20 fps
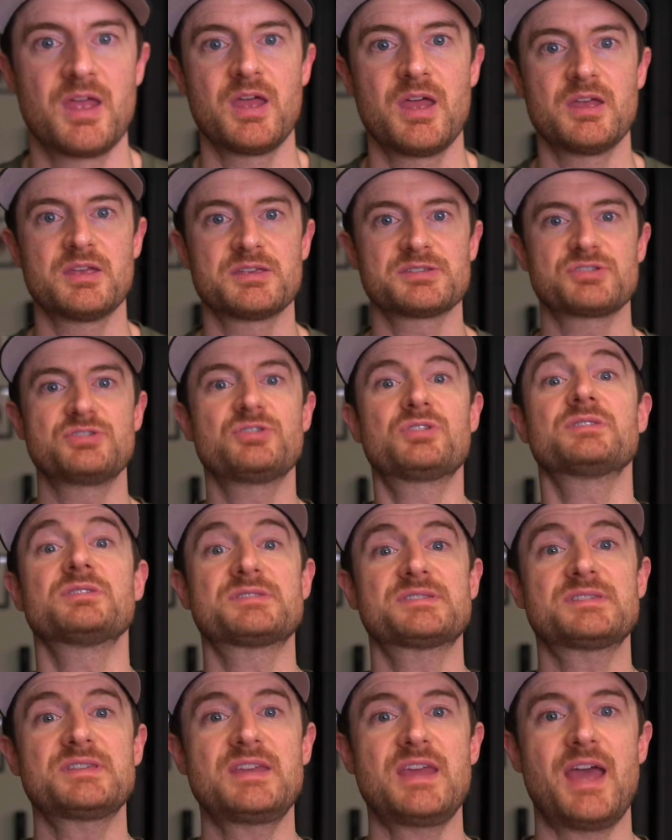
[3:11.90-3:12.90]
So you can
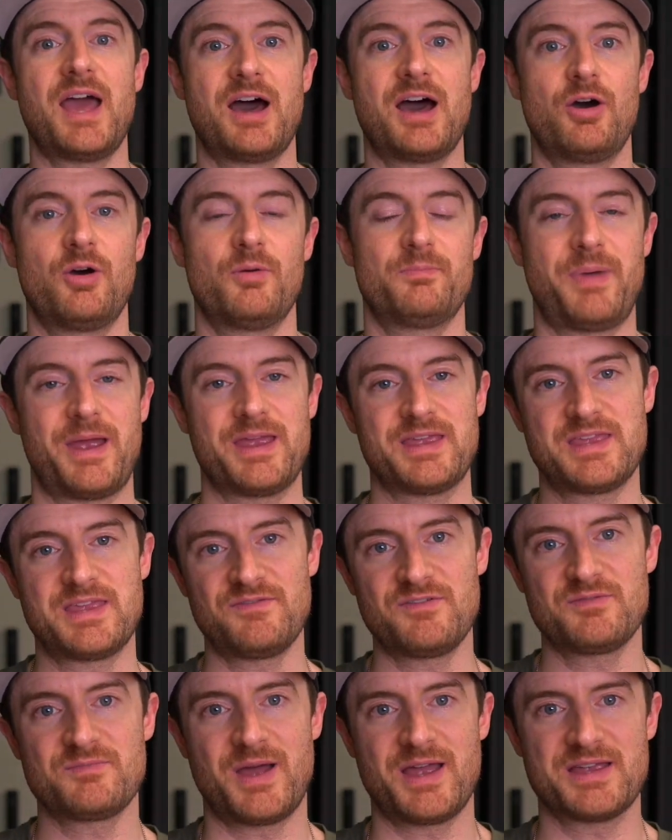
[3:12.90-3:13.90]
see how by
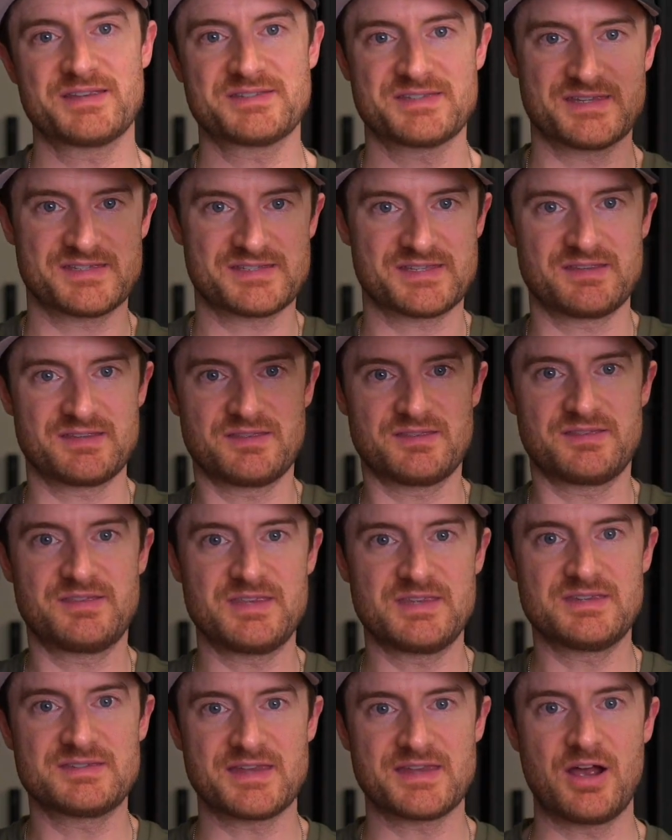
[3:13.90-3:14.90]
giving my assistant
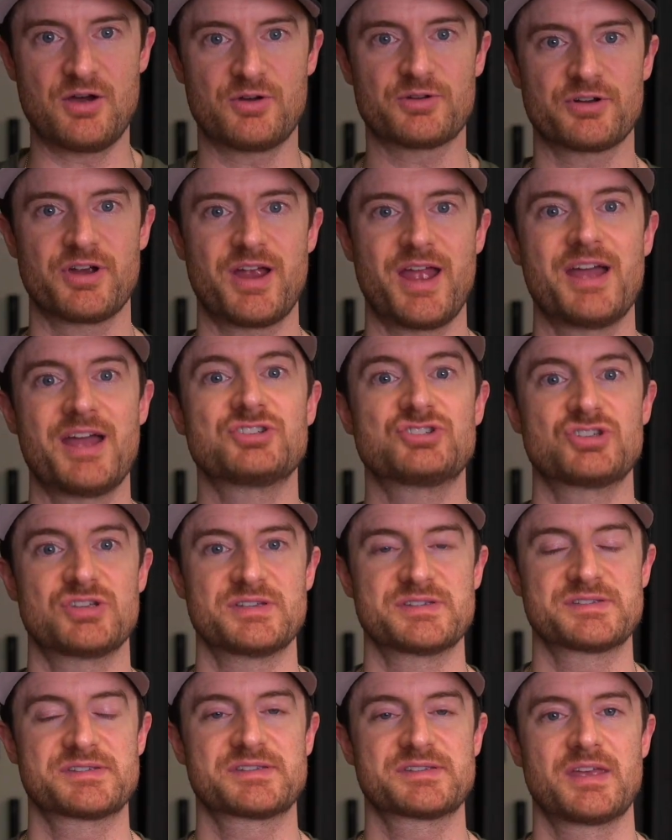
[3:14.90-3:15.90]
these outer
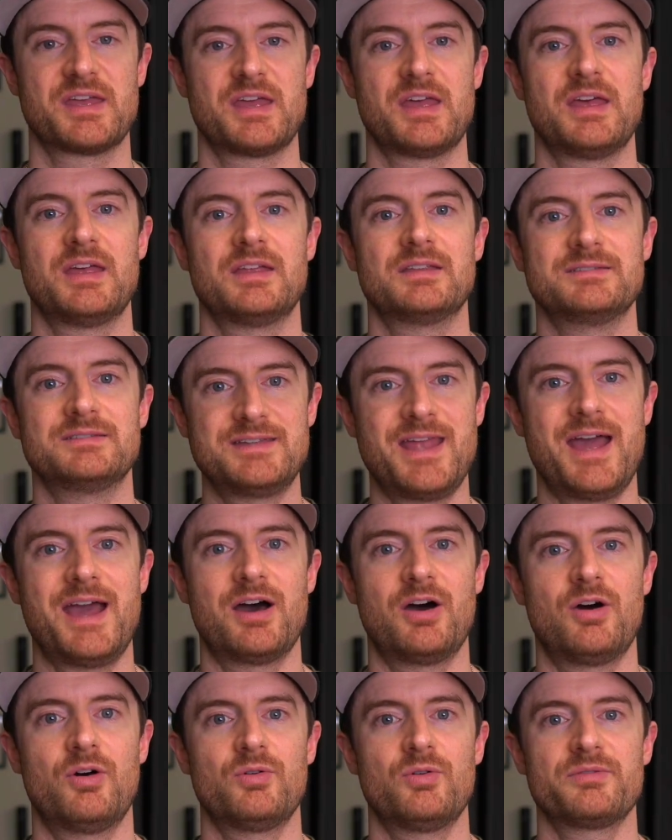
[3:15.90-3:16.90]
edges,
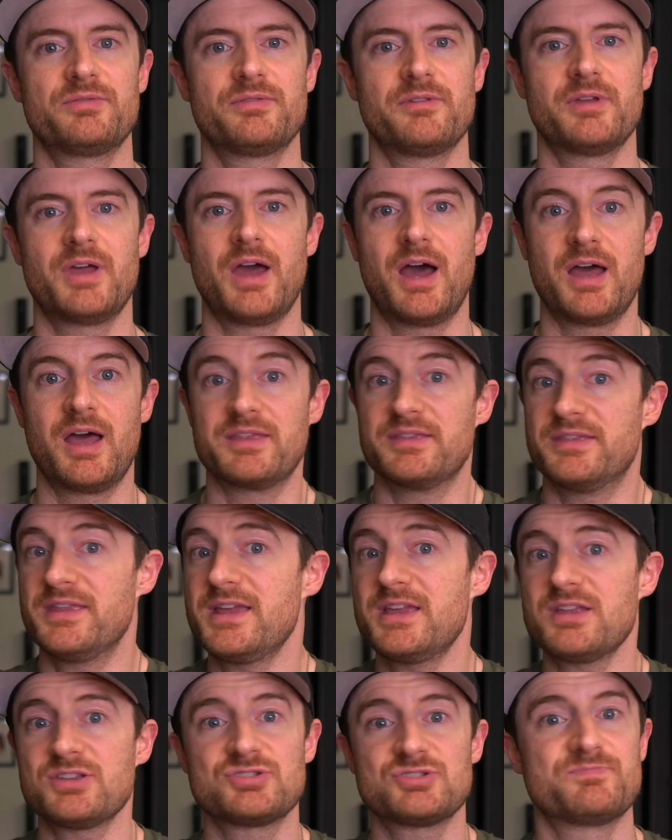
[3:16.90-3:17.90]
now they
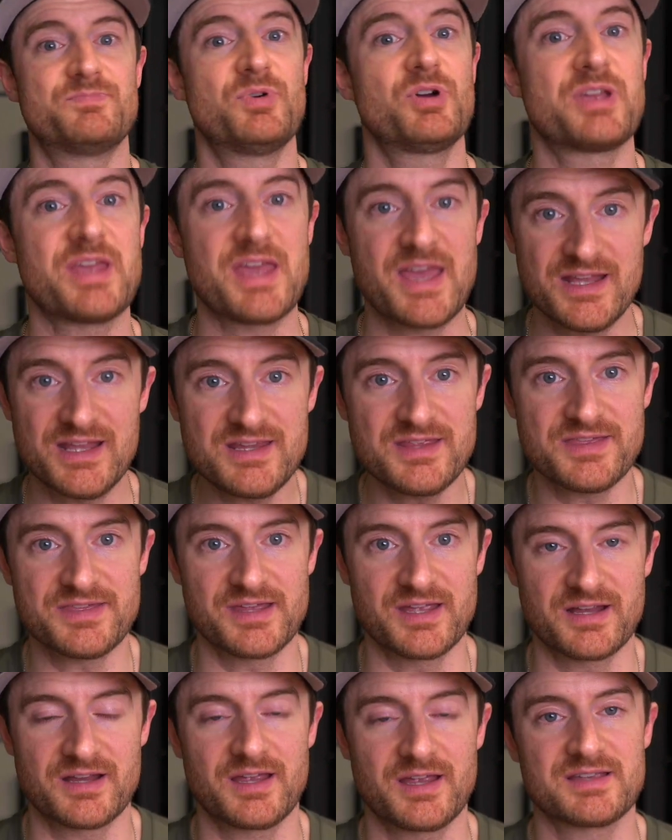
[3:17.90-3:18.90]
can book
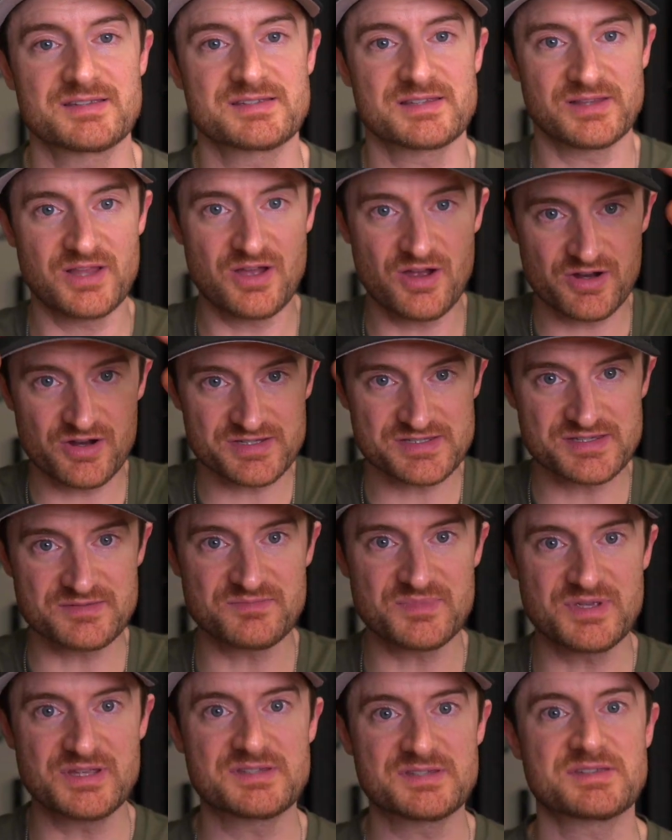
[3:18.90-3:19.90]
anything as long as it
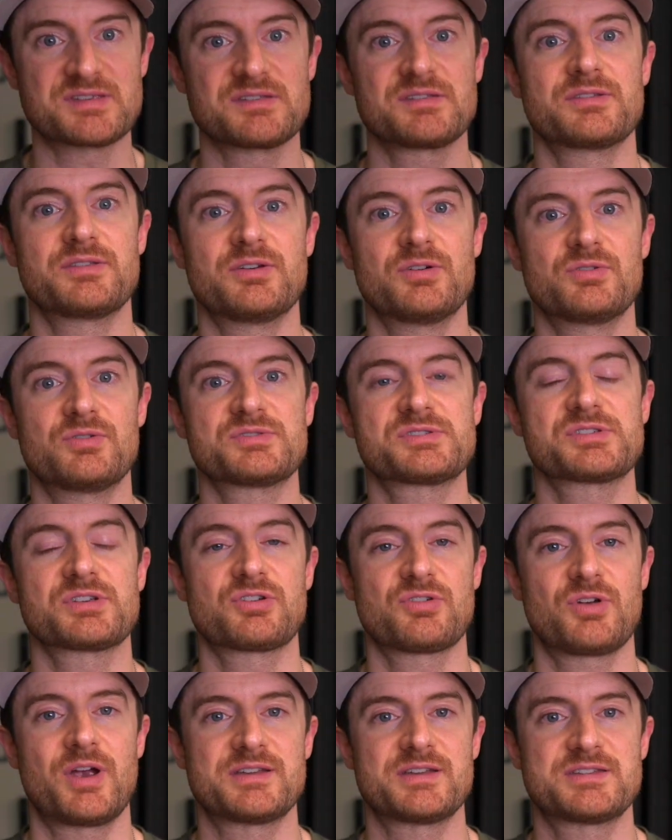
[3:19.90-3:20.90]
meets those
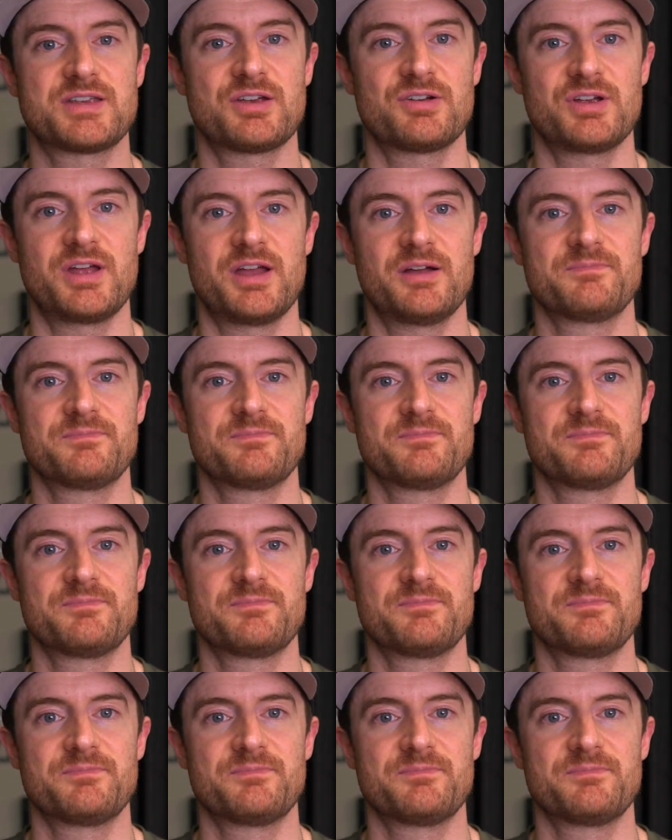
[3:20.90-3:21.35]
criteria.